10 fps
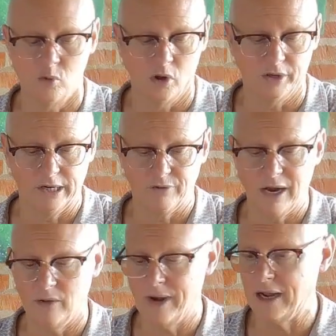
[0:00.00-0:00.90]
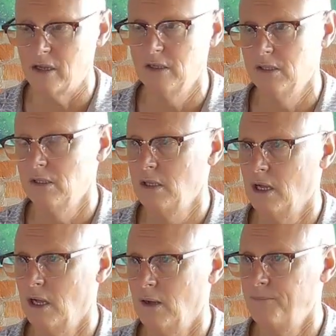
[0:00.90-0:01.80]
quality drying rack.
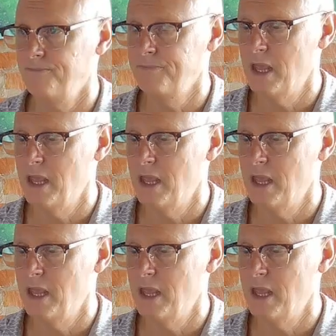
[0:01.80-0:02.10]
A